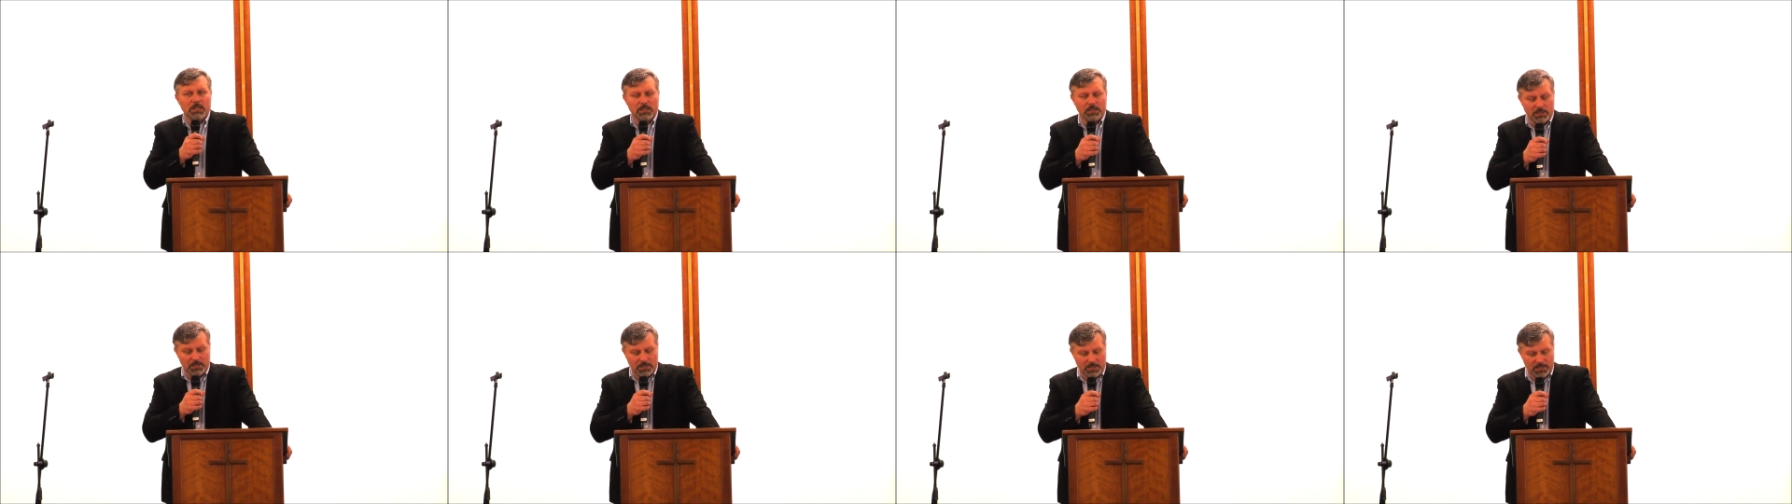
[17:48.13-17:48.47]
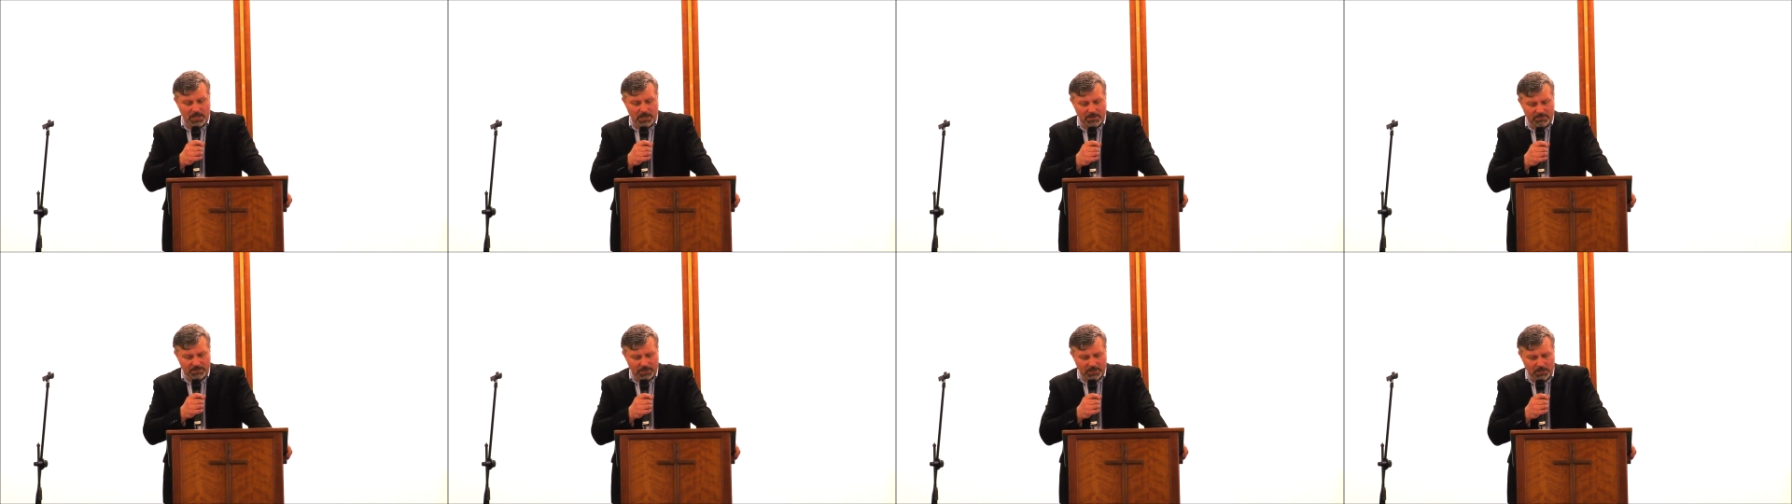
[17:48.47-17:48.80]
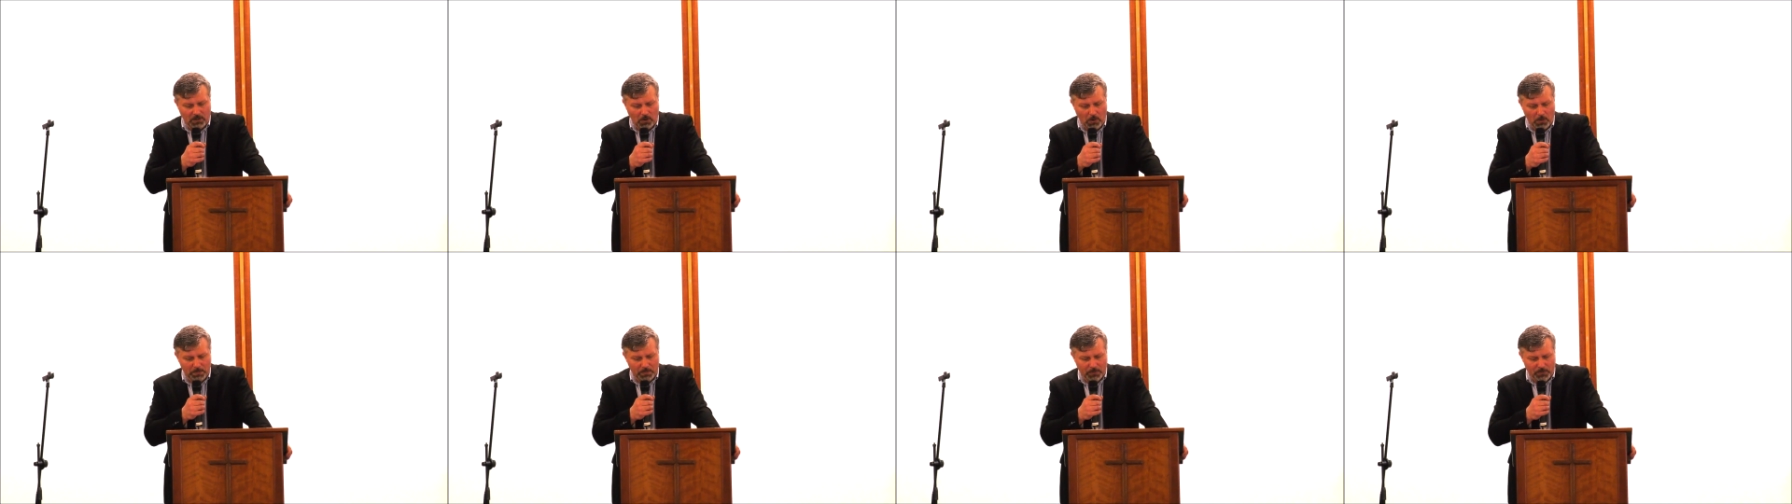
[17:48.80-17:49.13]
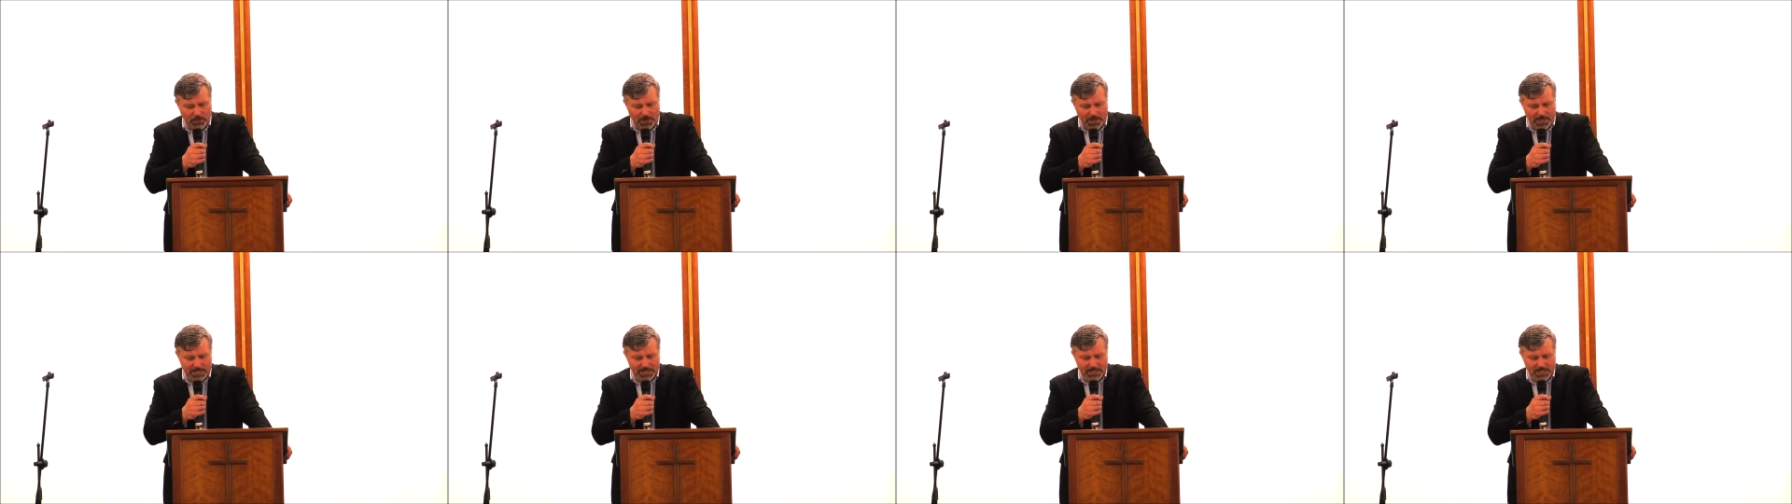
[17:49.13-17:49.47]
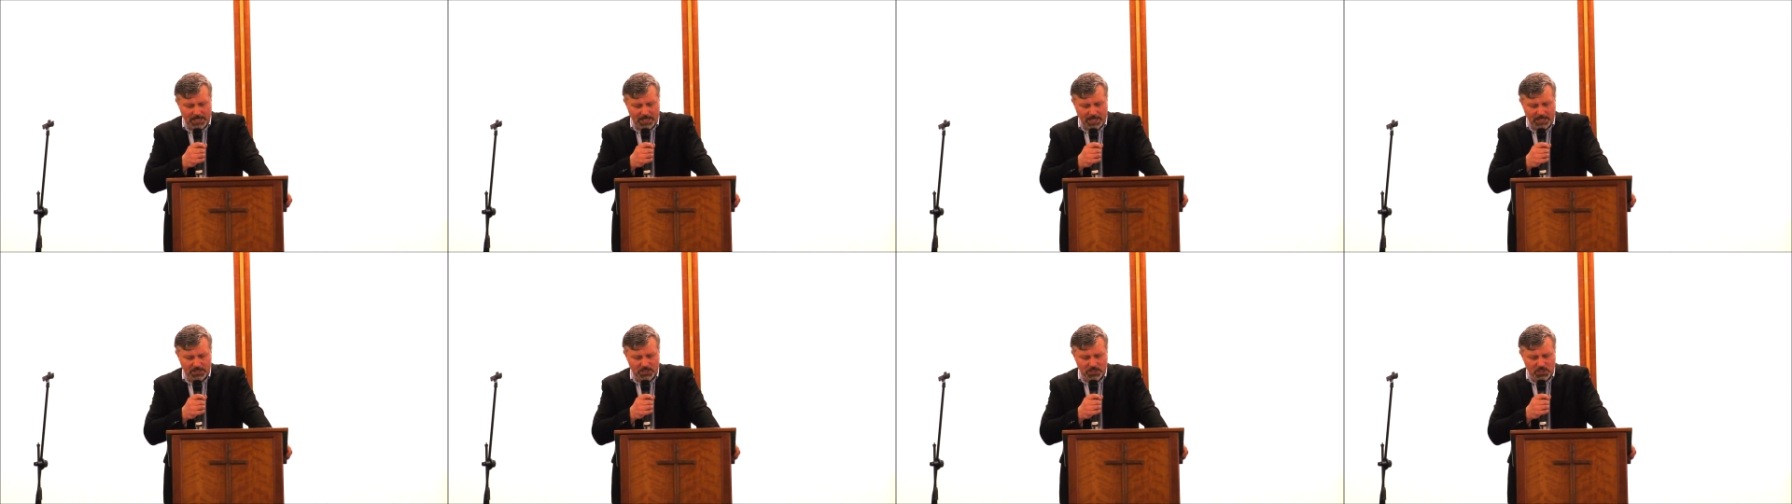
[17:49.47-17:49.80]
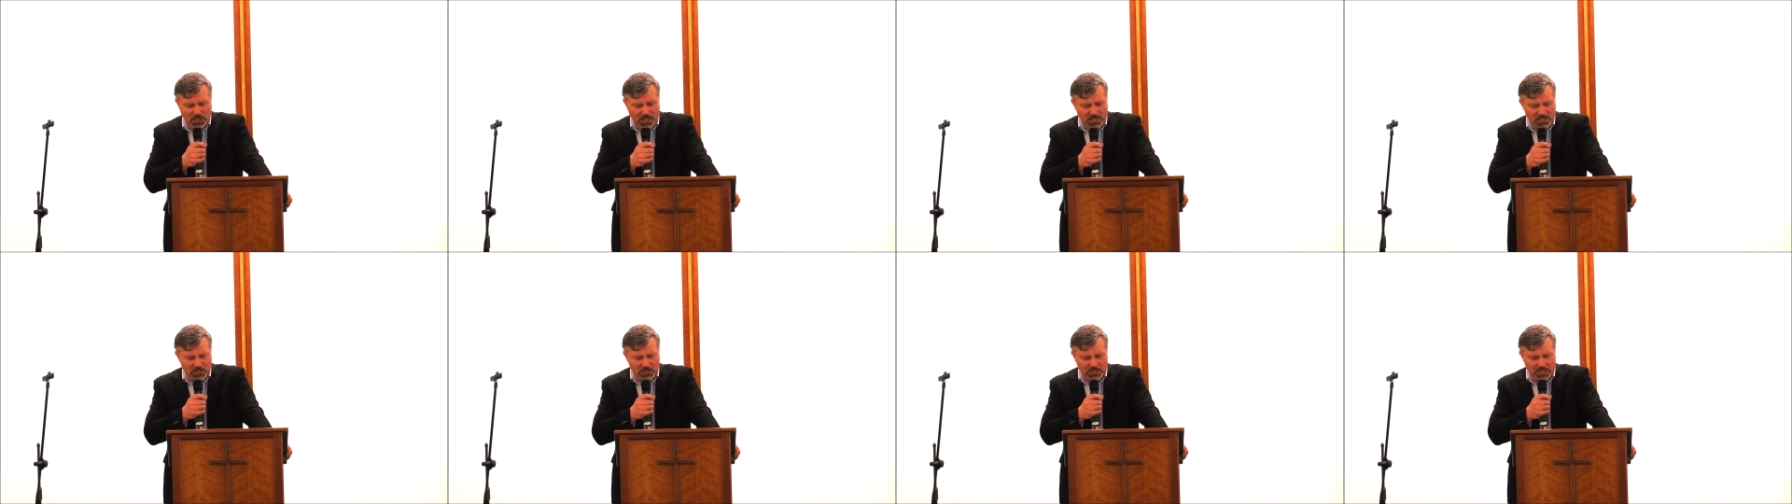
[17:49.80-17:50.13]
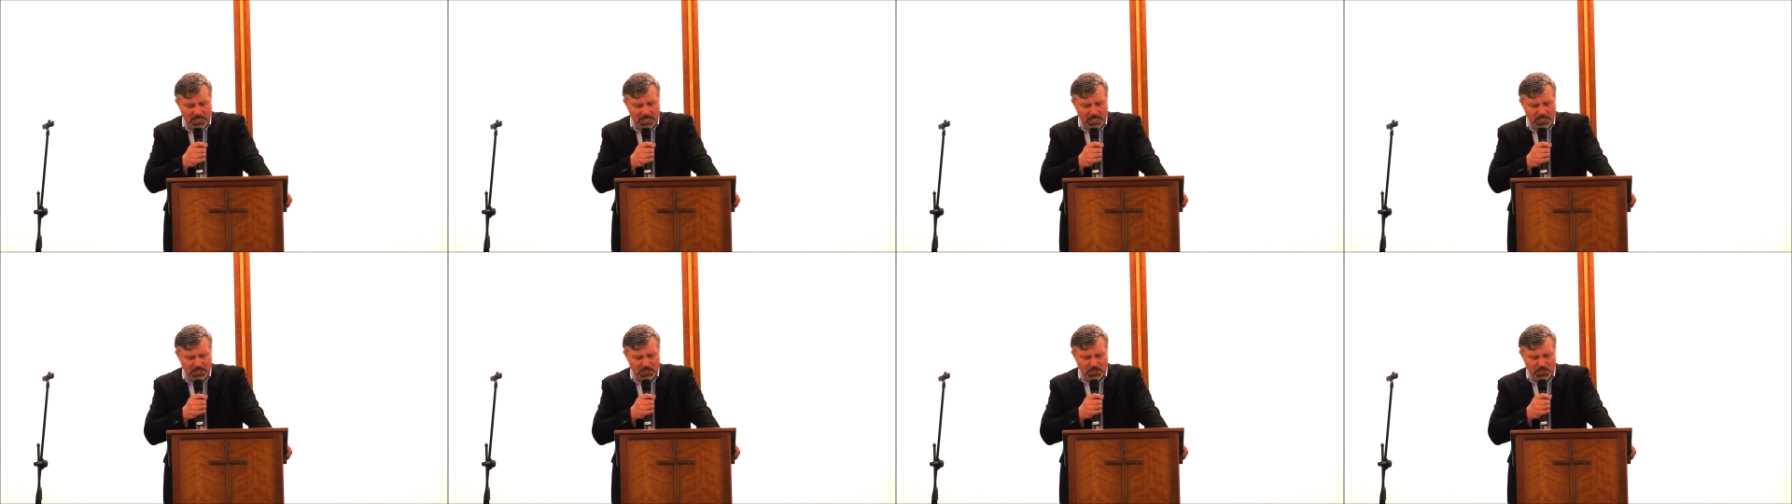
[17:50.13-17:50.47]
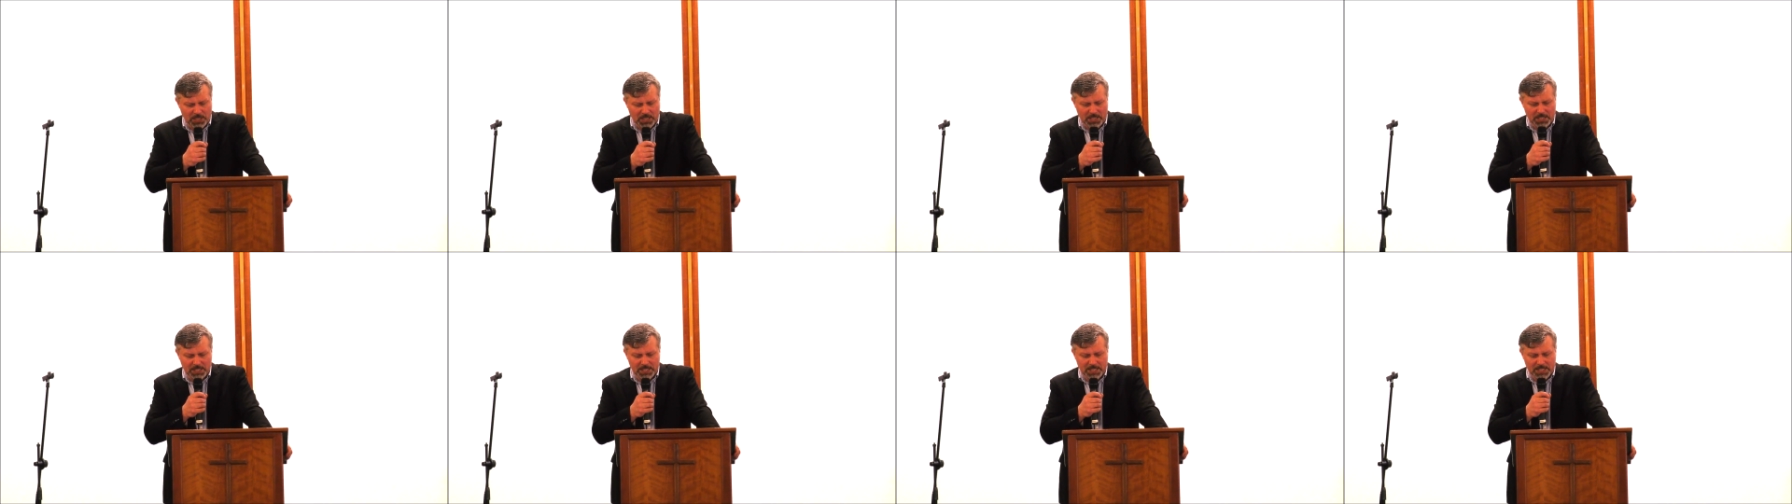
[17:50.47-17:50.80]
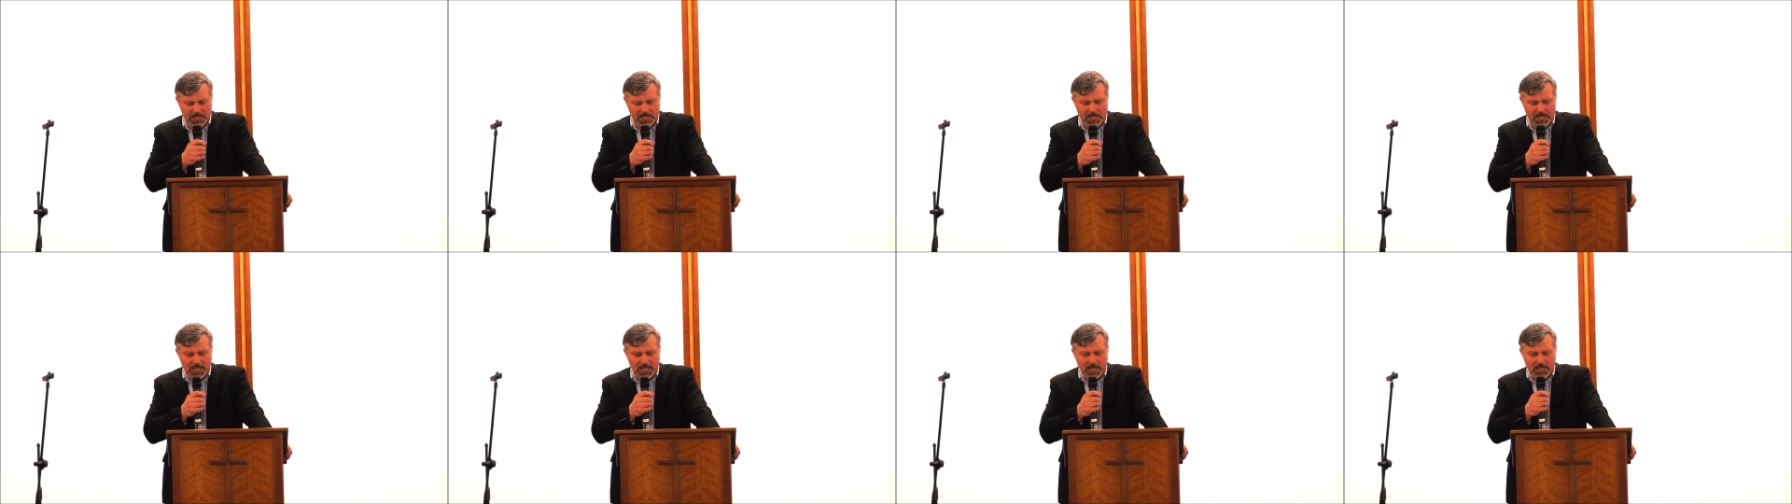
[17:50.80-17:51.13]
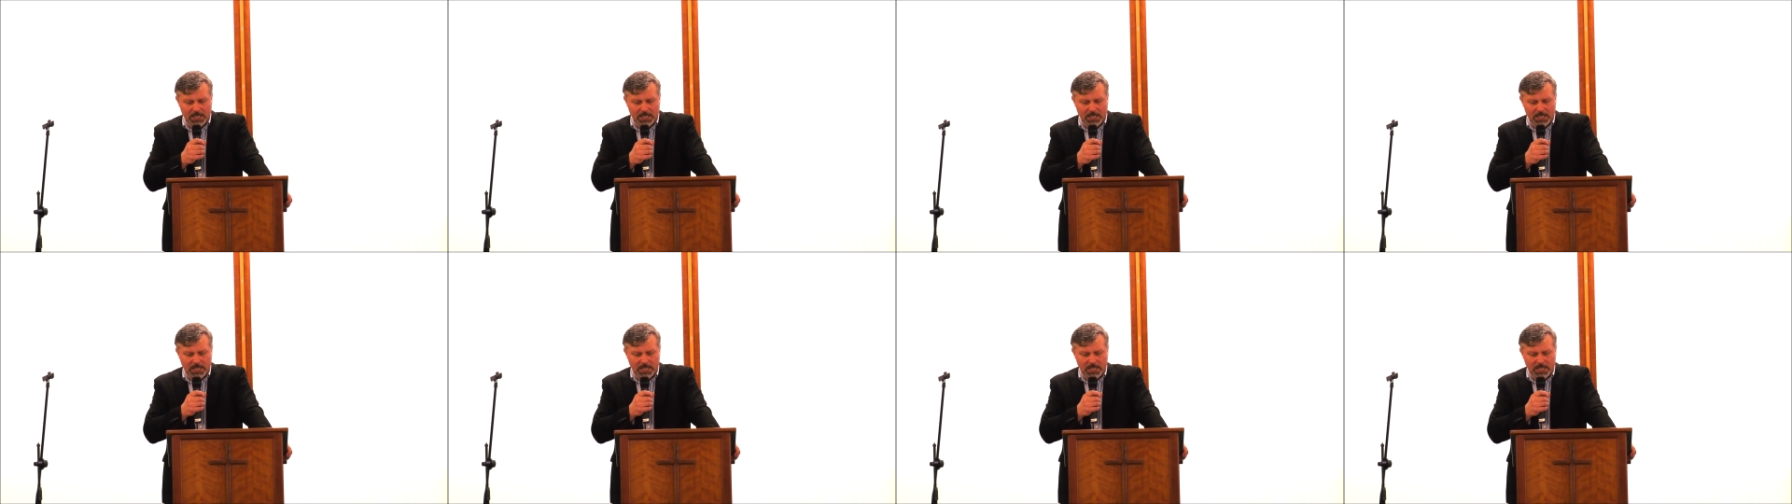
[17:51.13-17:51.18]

devil operates and such teachings